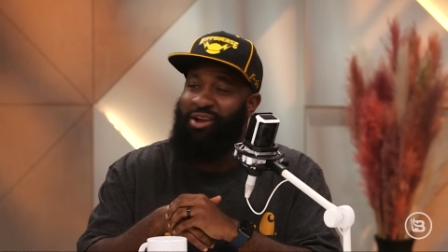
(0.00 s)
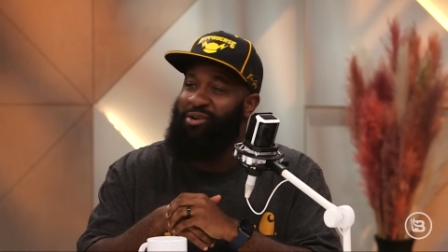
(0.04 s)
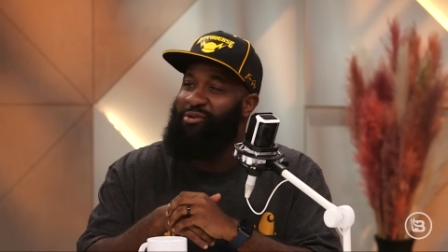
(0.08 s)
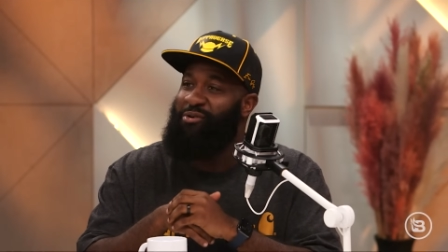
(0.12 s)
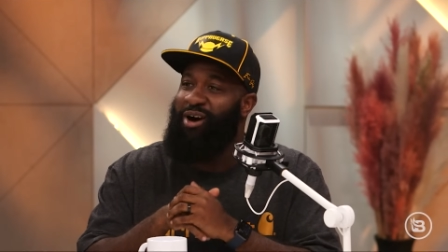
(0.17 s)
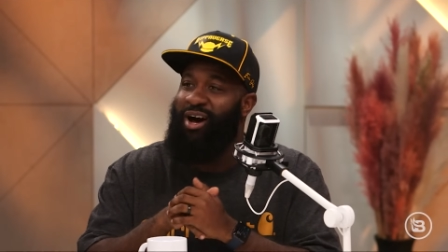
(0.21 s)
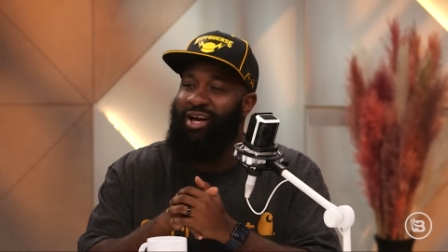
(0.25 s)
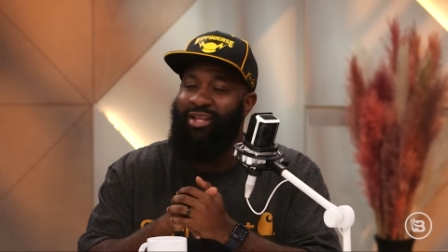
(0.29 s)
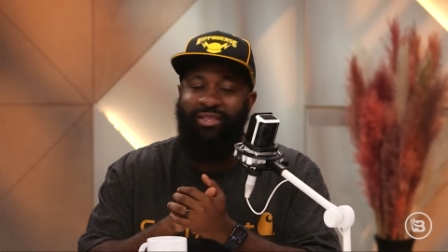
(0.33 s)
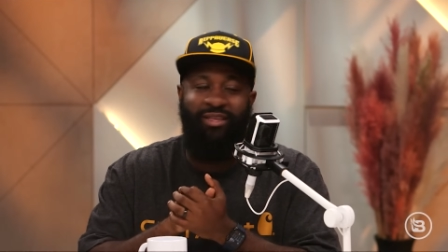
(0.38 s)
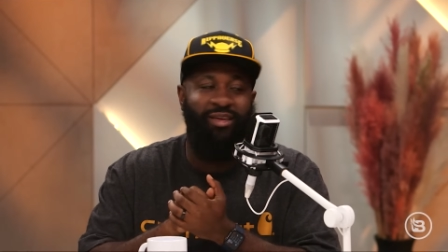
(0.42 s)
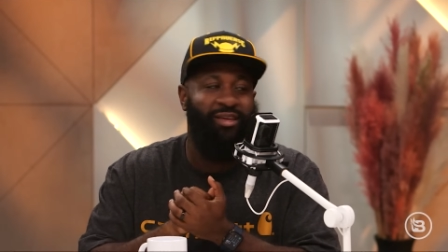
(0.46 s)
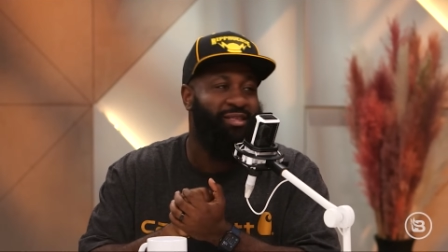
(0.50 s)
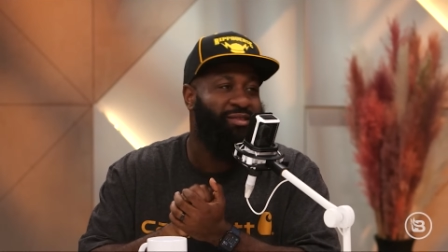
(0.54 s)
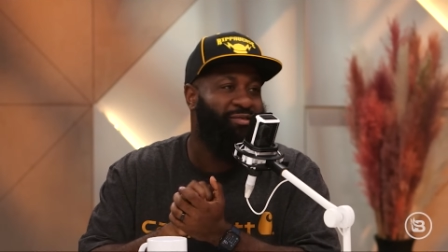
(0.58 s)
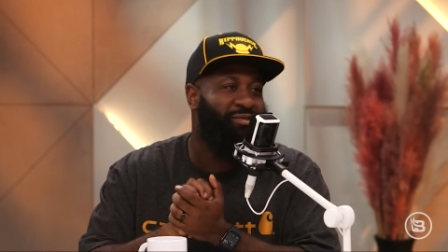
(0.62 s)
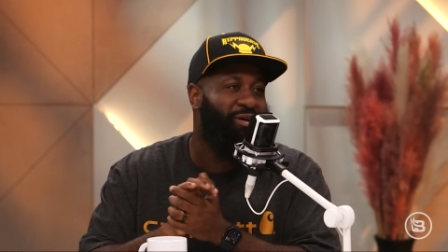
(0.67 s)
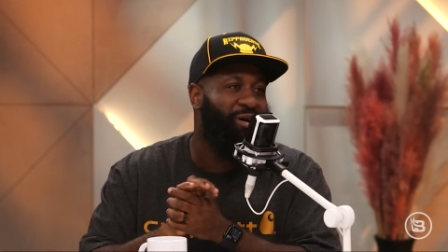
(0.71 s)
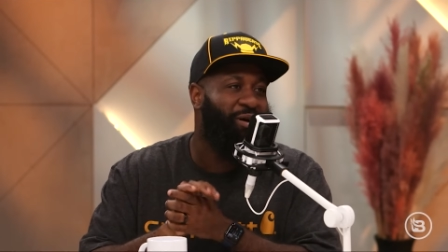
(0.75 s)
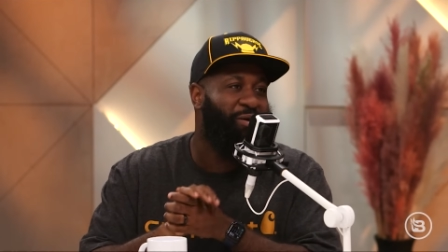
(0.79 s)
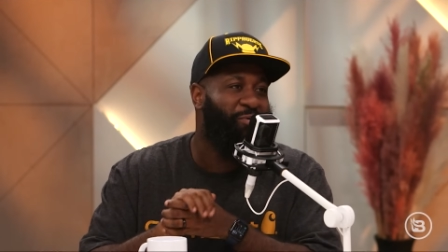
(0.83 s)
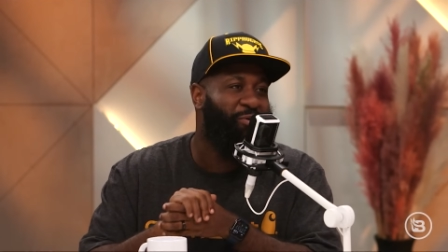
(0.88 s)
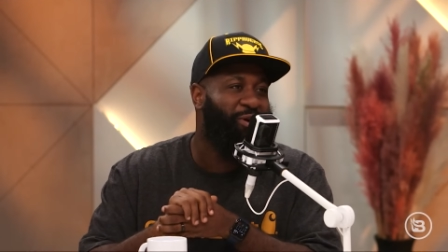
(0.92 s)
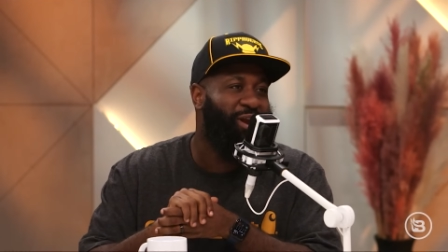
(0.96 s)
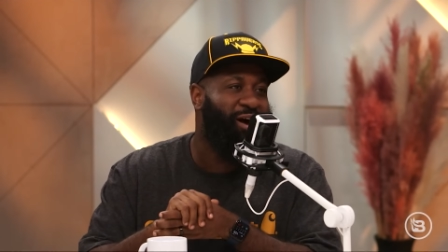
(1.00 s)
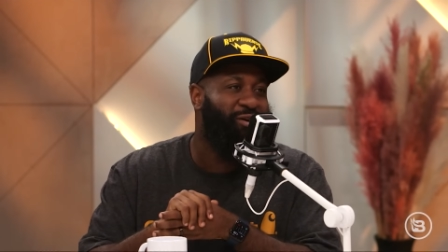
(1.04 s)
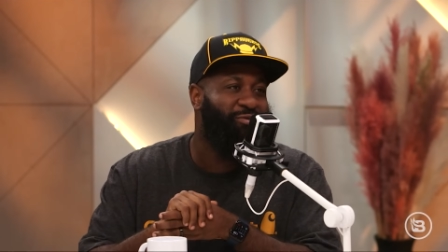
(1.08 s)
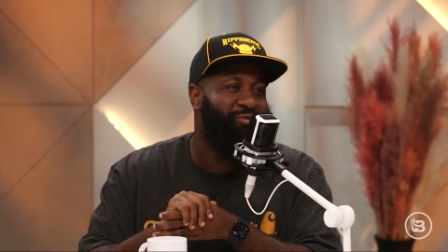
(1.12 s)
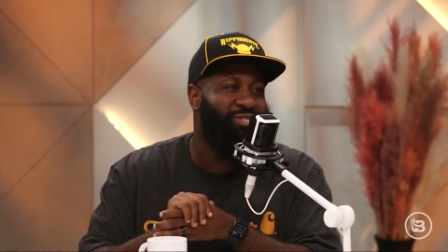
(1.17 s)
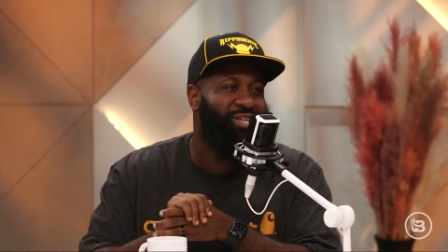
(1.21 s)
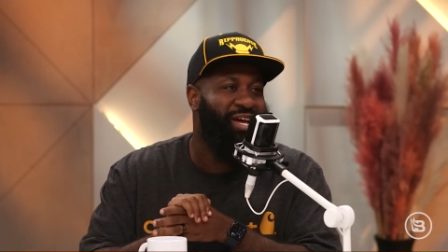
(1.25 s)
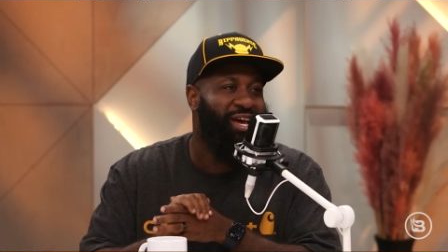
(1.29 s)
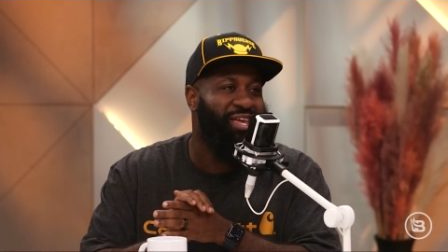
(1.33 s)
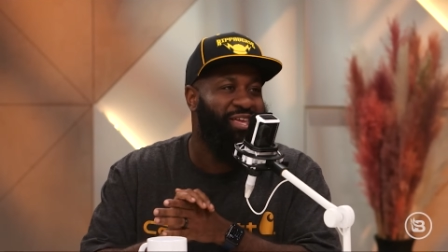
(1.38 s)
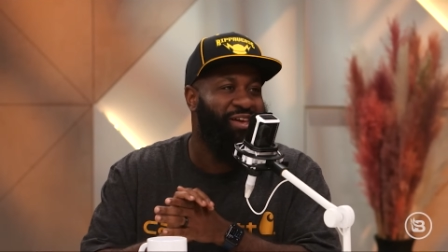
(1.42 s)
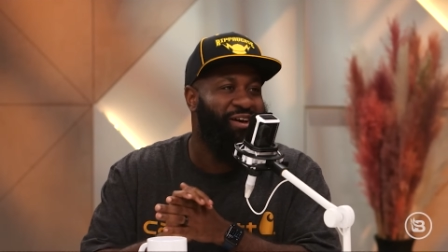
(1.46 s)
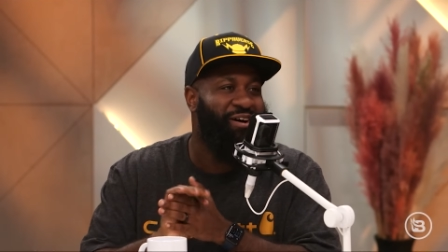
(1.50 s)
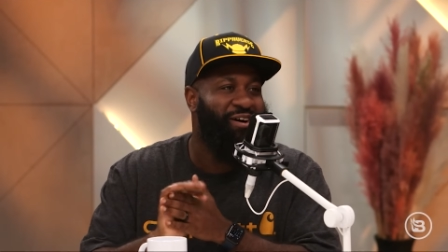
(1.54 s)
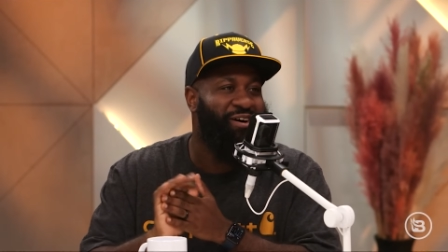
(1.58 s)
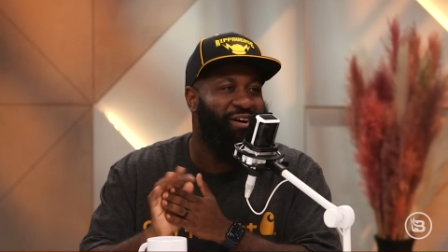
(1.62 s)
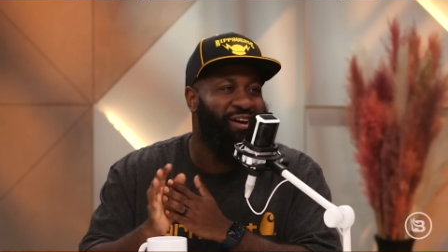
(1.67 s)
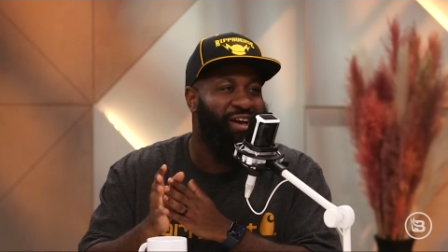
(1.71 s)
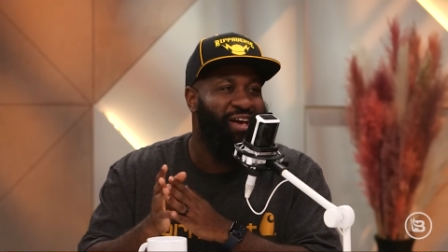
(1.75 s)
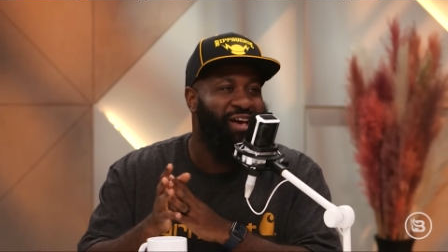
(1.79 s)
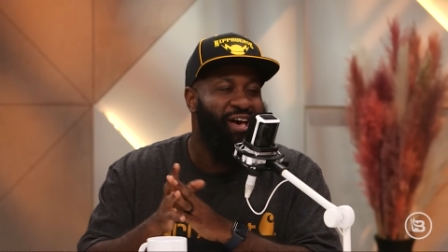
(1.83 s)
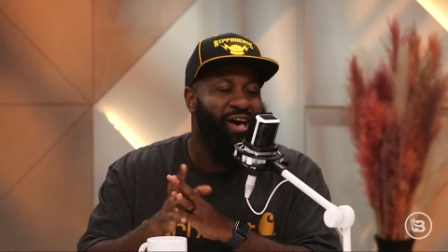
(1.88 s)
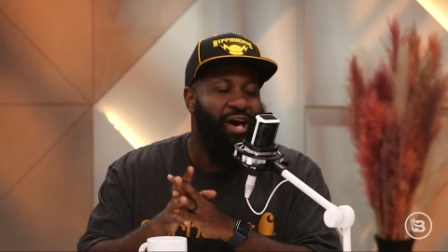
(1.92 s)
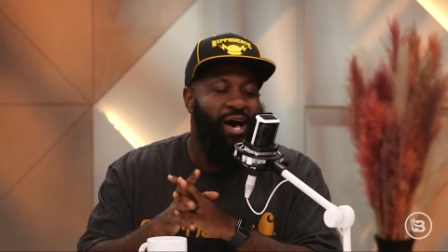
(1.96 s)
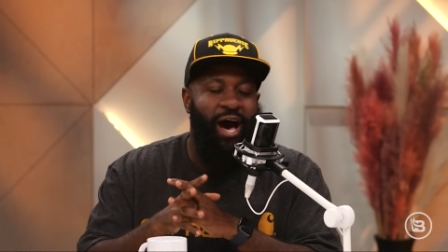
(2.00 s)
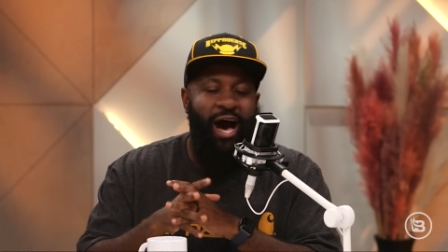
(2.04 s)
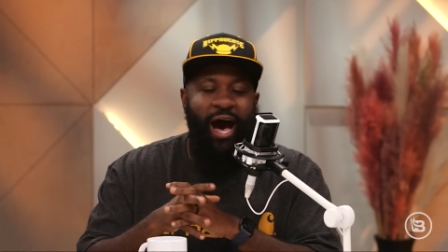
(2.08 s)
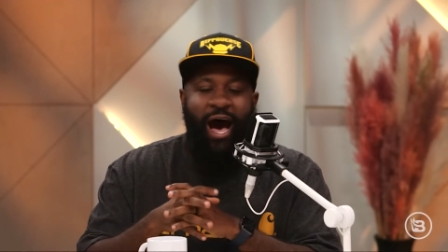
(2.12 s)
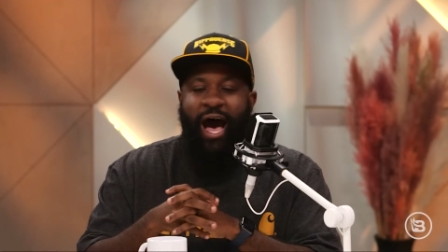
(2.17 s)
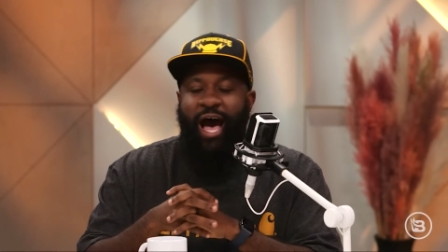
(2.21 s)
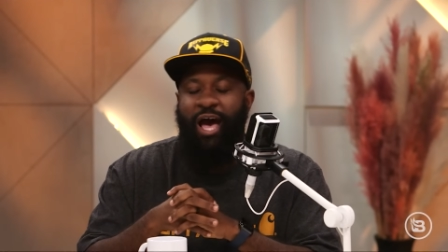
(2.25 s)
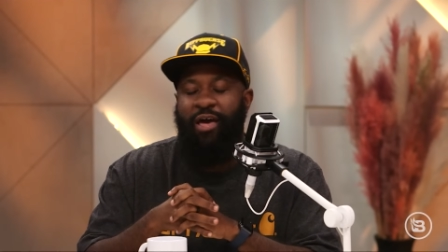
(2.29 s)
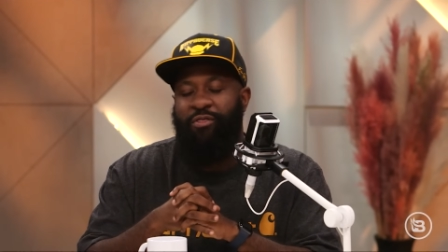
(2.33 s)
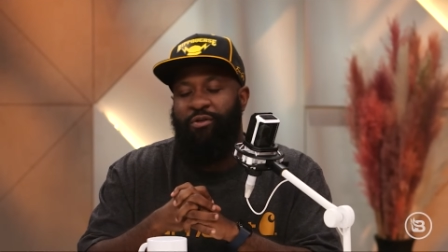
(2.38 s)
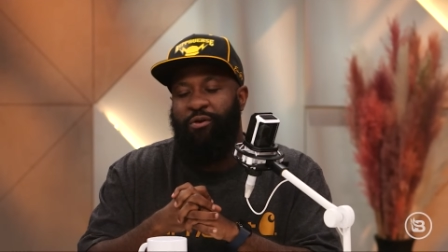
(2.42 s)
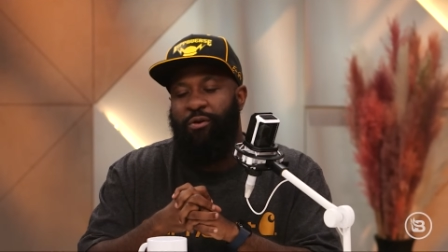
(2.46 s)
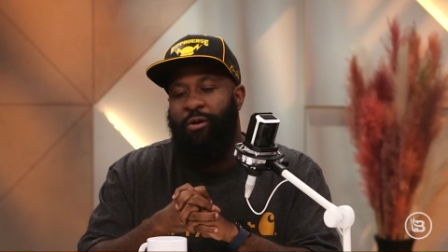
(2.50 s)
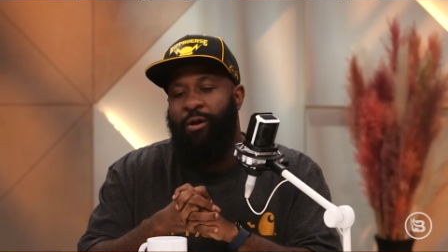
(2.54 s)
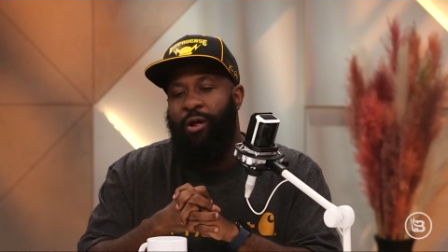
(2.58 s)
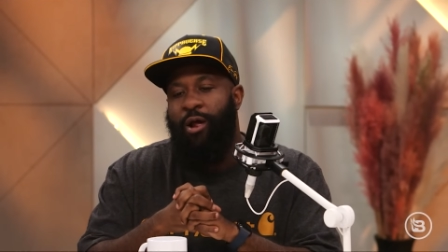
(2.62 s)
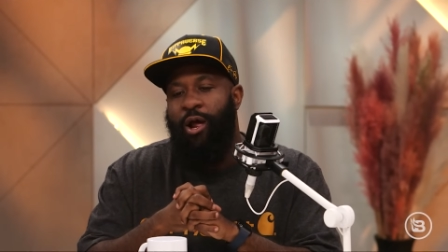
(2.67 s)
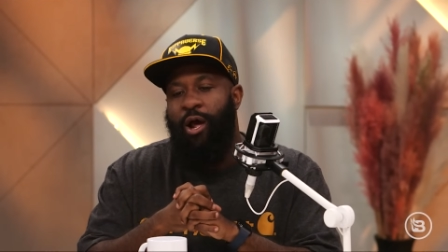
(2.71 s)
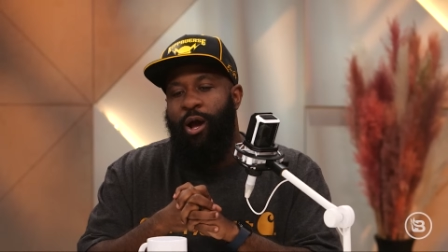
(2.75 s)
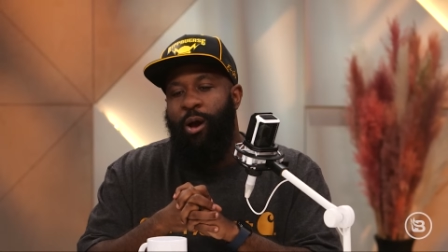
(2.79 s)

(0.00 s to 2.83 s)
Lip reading: know I didn't know when I was that young either.